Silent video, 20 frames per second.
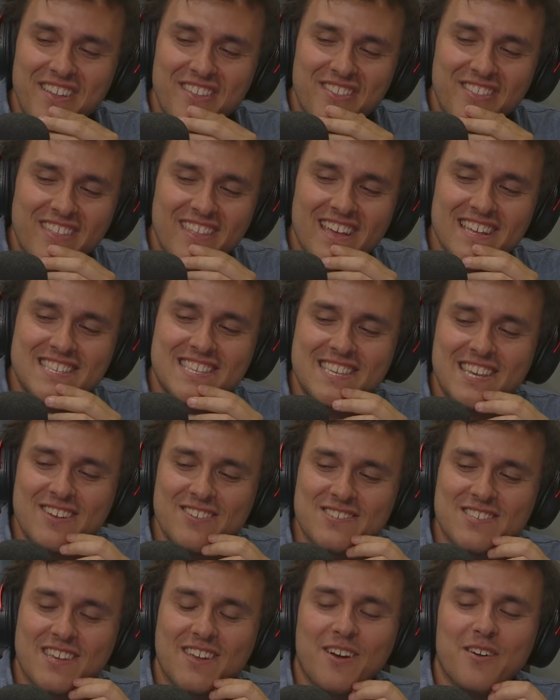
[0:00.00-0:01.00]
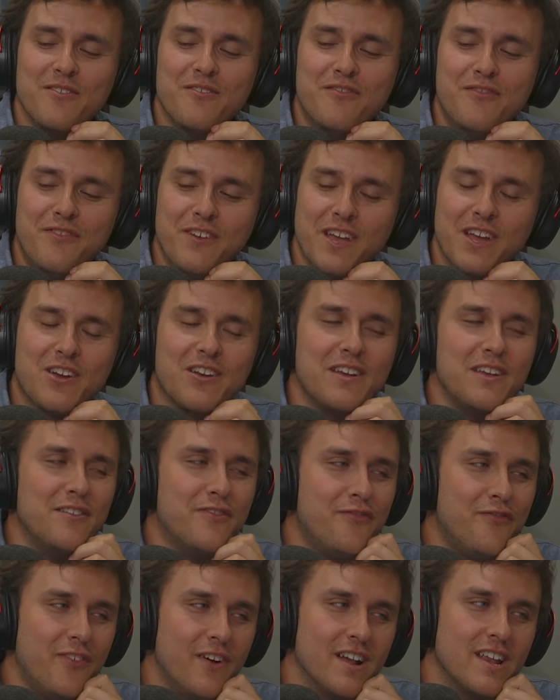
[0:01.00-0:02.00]
That sounds like a very
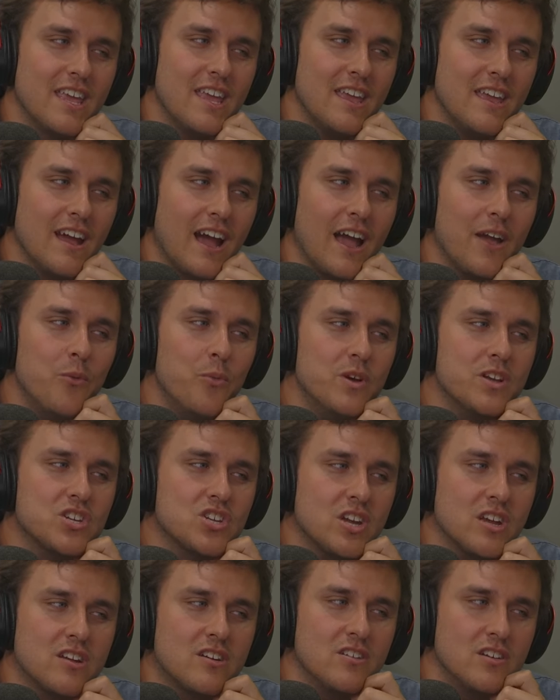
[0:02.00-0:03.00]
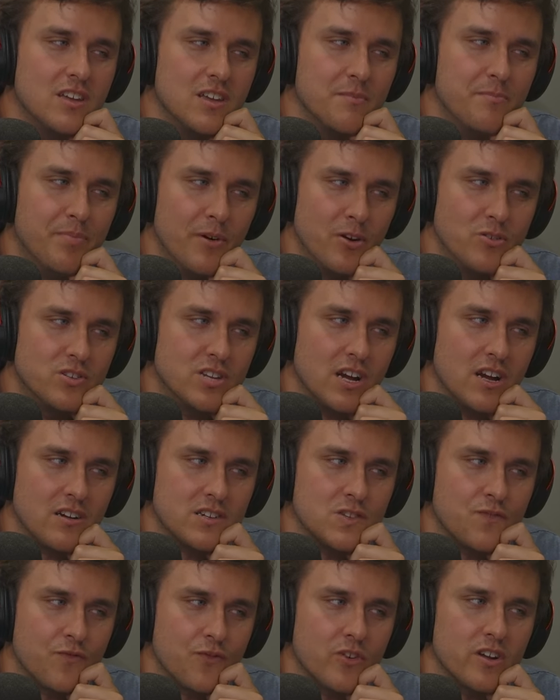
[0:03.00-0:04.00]
funny... I wish I could get
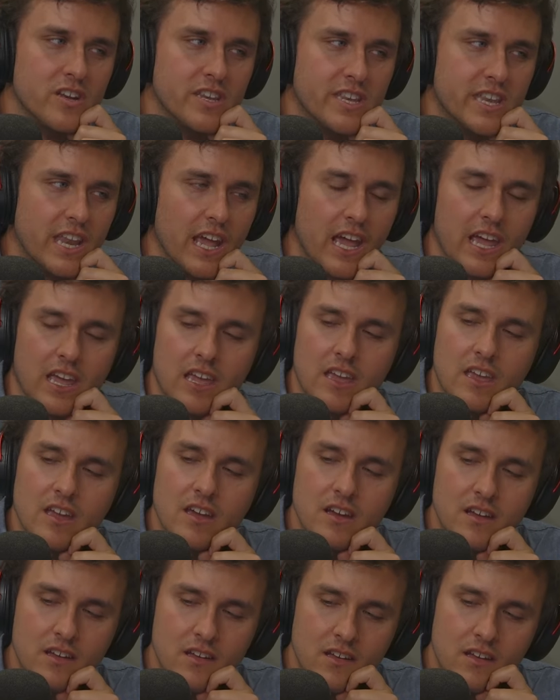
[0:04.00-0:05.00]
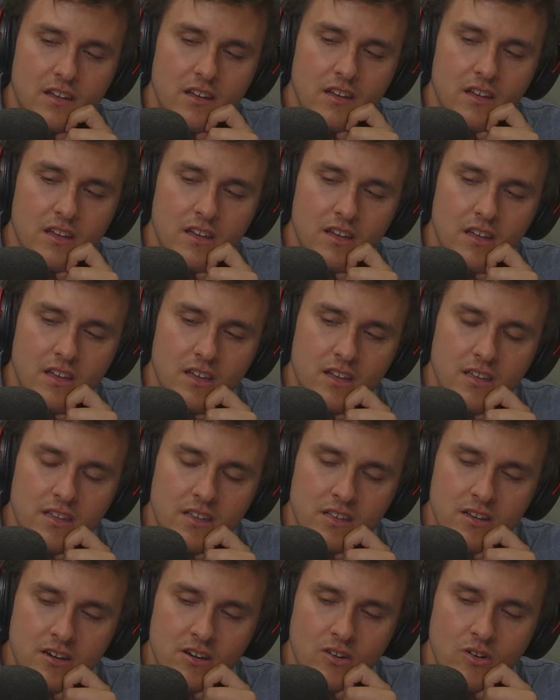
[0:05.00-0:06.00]
Botox for a day.
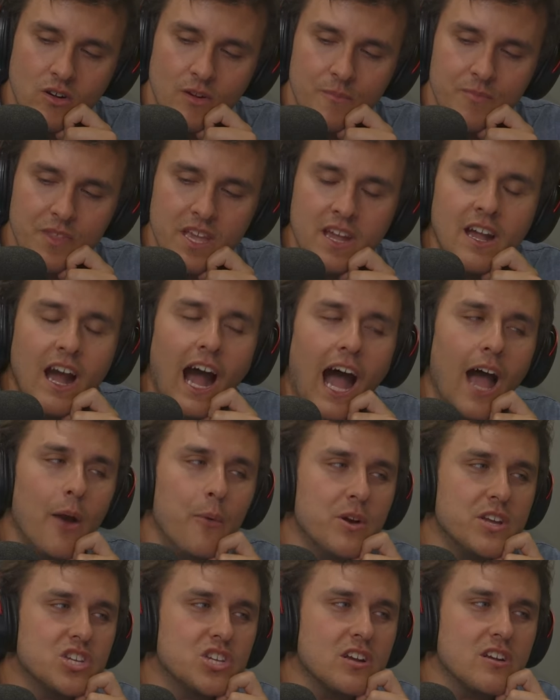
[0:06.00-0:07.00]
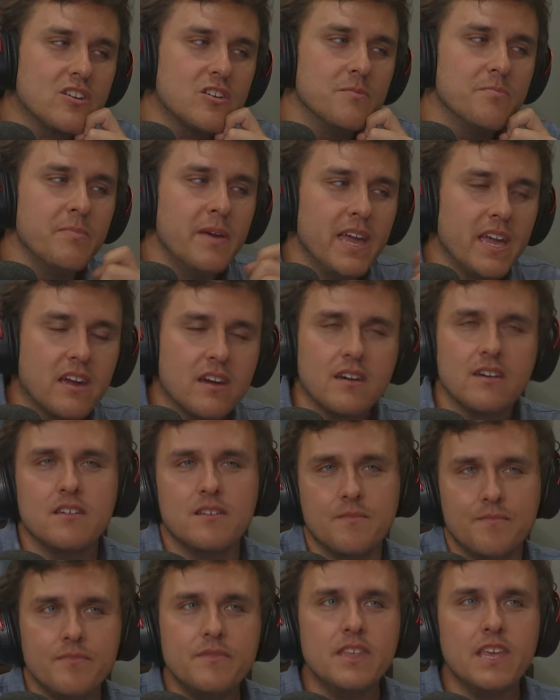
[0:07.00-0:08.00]
You know, I wish I could make
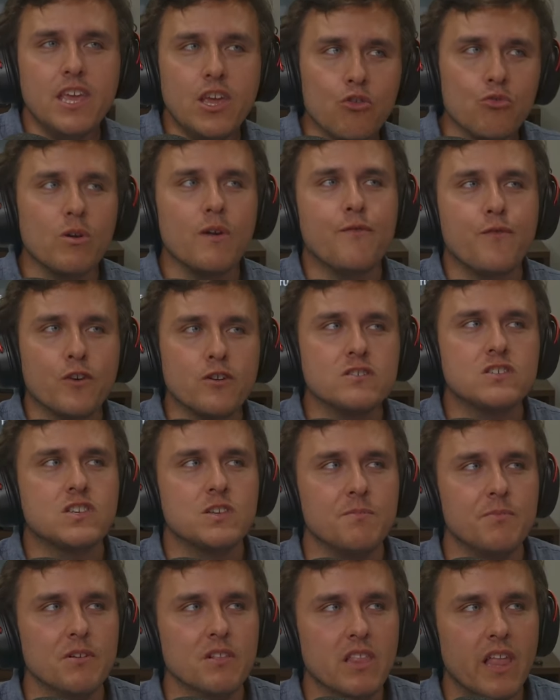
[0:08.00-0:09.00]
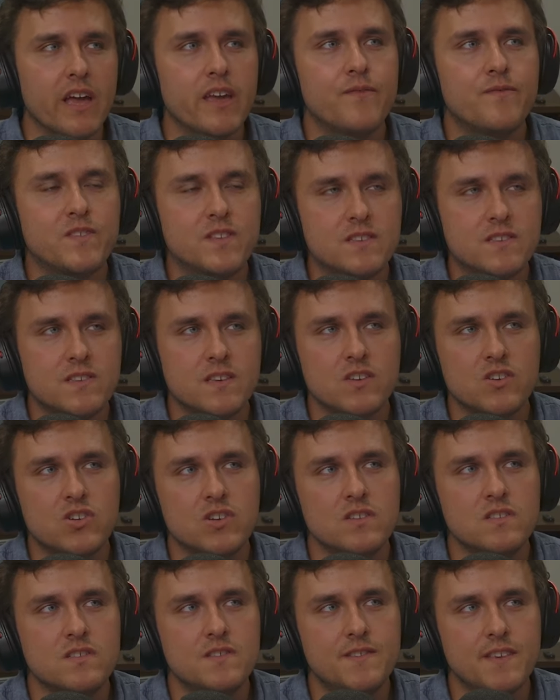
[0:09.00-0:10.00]
irreversible life
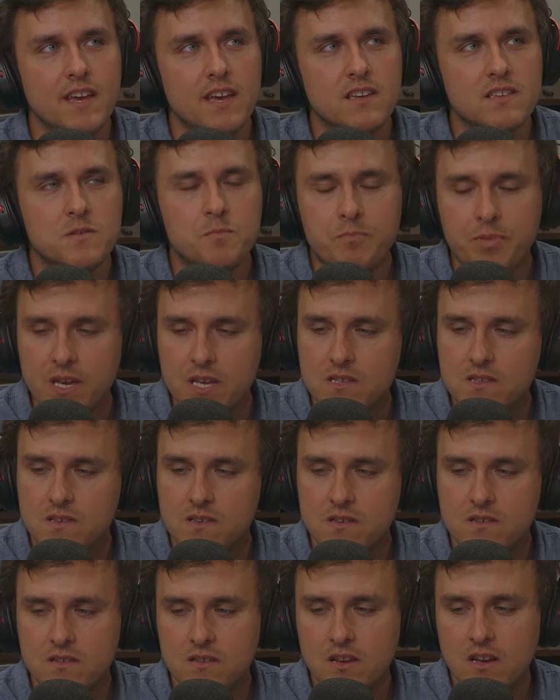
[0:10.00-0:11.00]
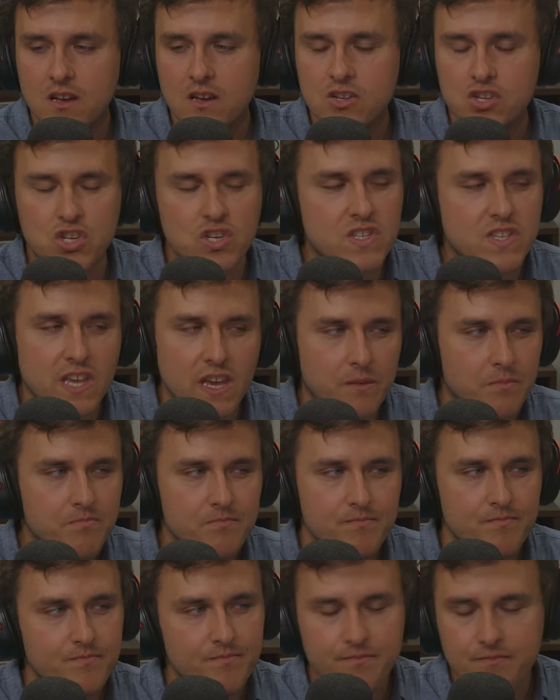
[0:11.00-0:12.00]
decisions as bits, just like
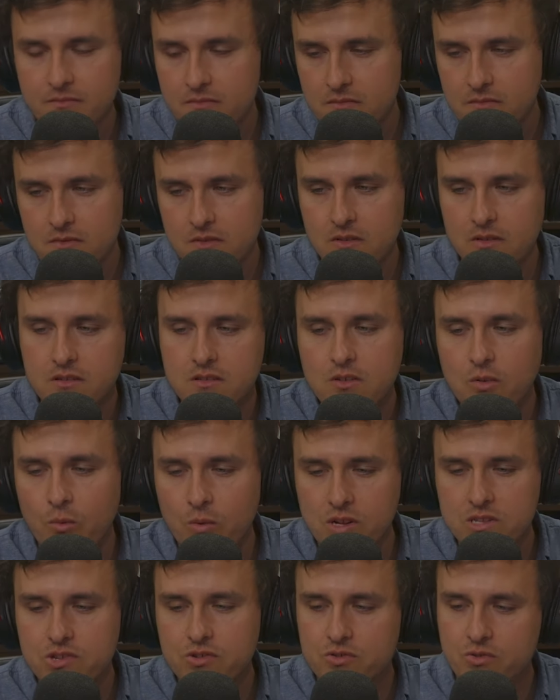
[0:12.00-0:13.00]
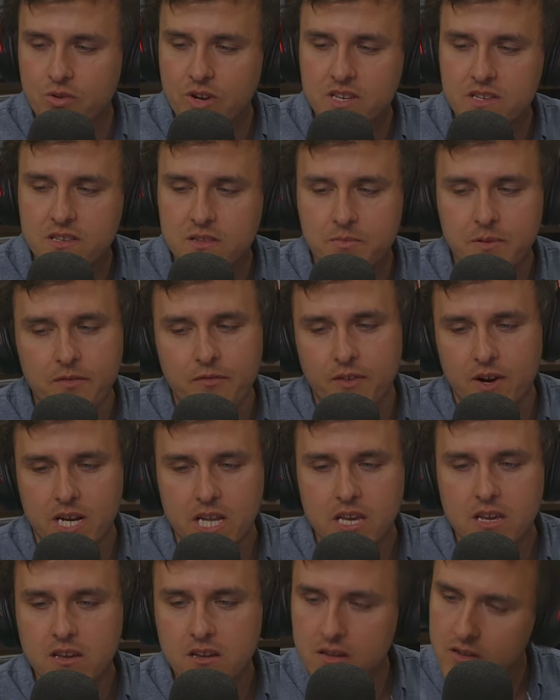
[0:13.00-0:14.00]
once or twice to be
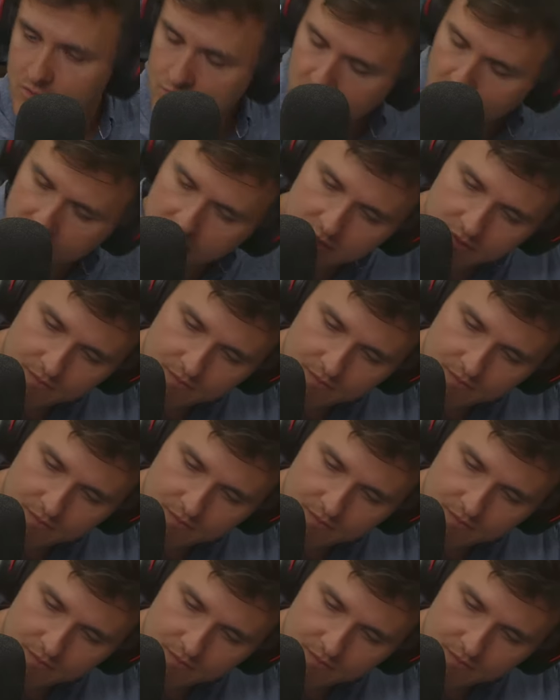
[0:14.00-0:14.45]
funny, right?